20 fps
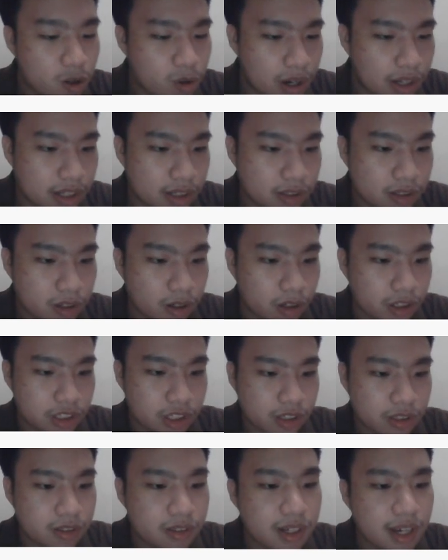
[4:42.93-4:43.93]
whether
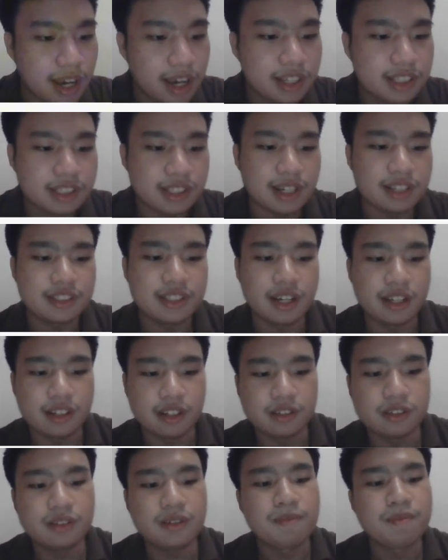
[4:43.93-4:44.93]
culture, age, and
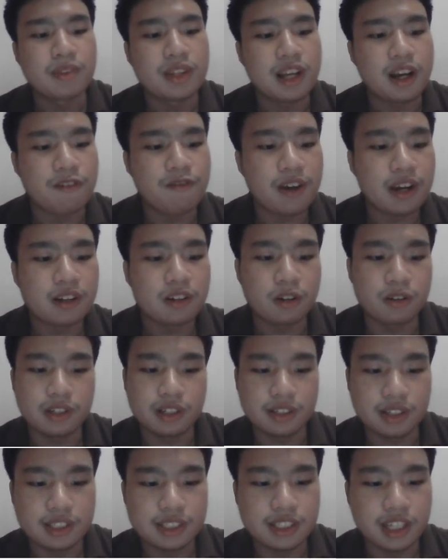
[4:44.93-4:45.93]
gender affect
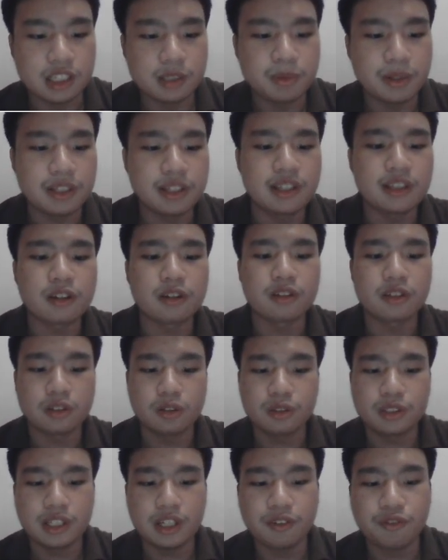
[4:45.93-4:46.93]
loneliness, has been
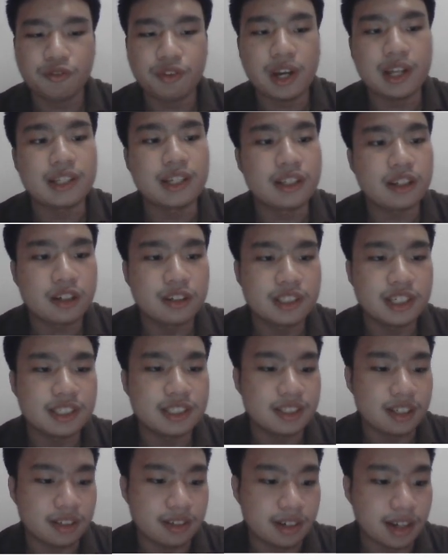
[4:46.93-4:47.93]
inconclusive and
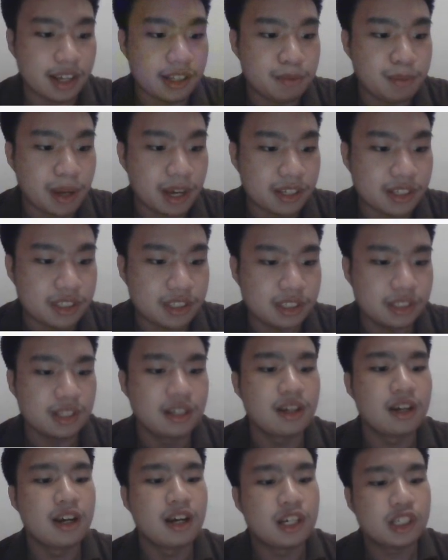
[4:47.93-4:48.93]
inconsistent at
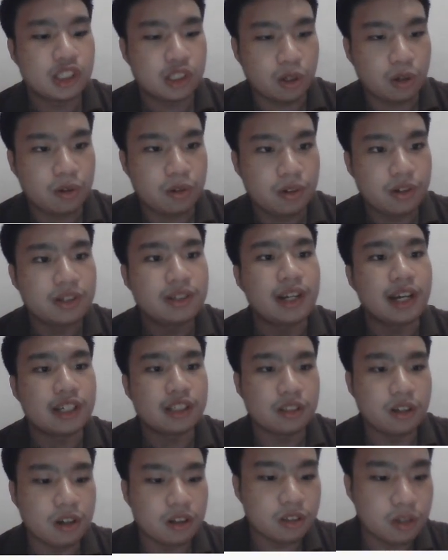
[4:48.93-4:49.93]
best. So, they
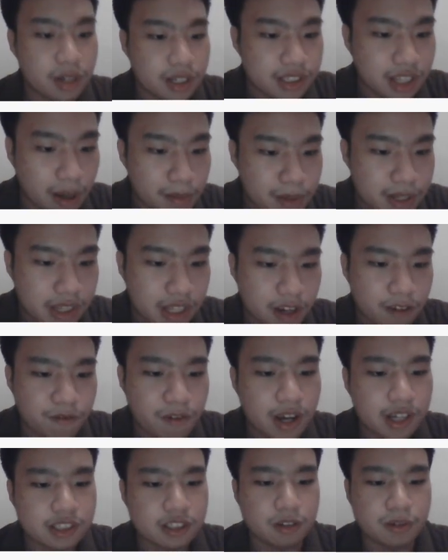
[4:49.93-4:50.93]
sought to examine the
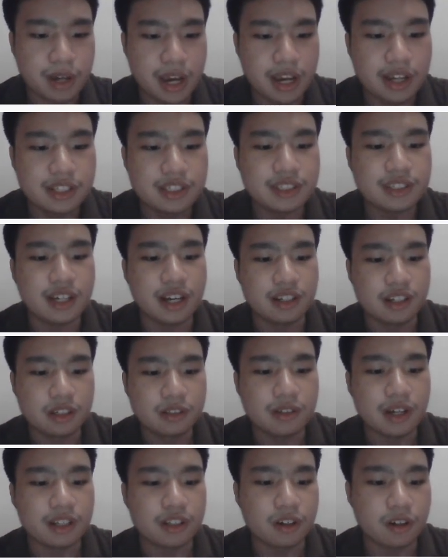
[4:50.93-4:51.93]
effects of age,
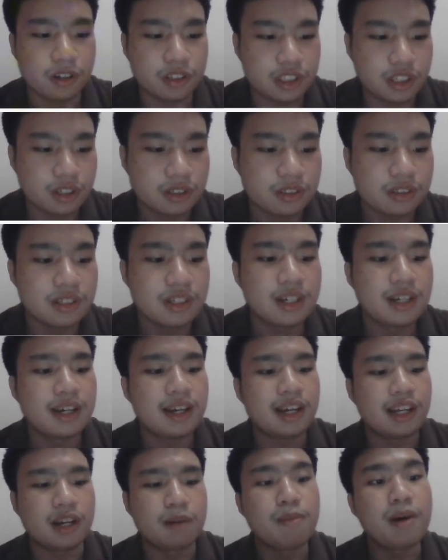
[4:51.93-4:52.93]
gender, and culture
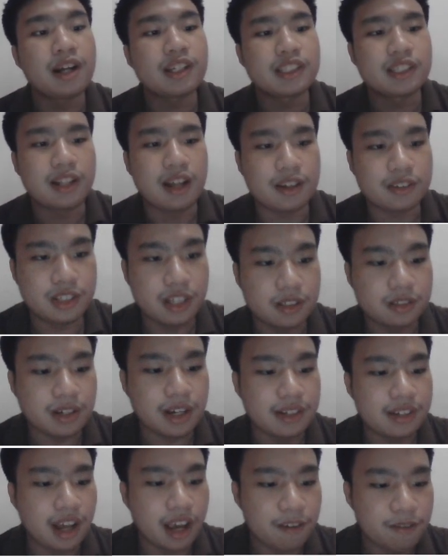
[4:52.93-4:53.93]
in a much larger
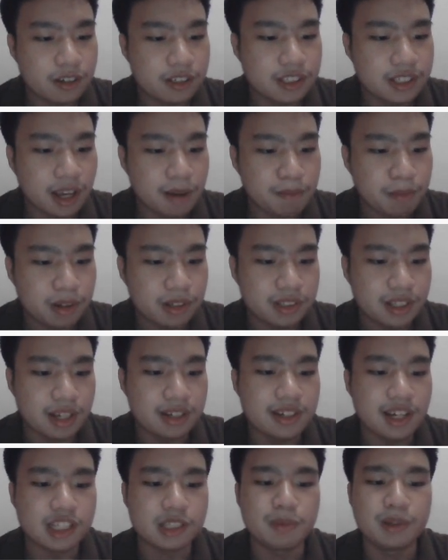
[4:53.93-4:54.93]
and diverse sample
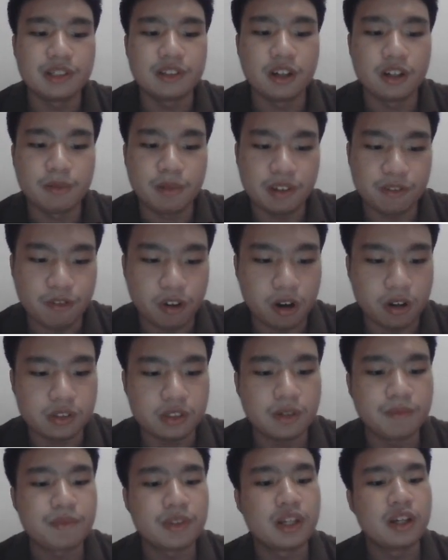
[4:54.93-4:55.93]
than has been done
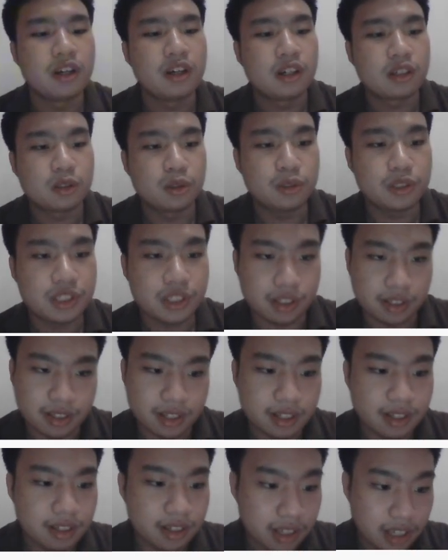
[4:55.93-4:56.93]
before.
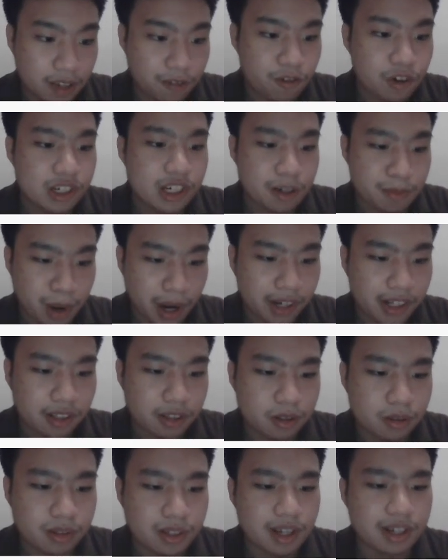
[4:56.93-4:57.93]
Crucially, given the
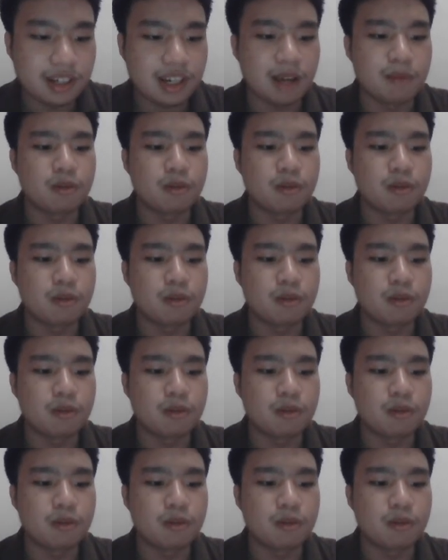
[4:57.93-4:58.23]
magnitude and